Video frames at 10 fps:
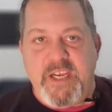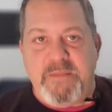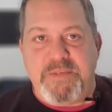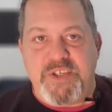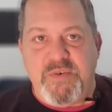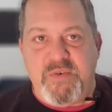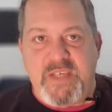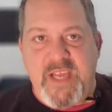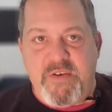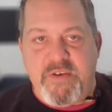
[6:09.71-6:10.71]
shooting
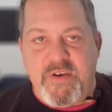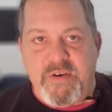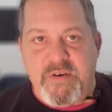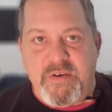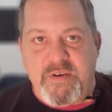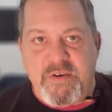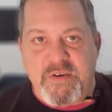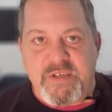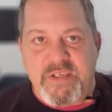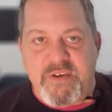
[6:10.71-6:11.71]
down
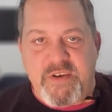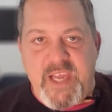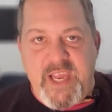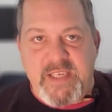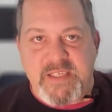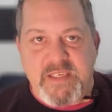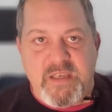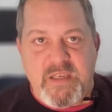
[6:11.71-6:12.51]
your case,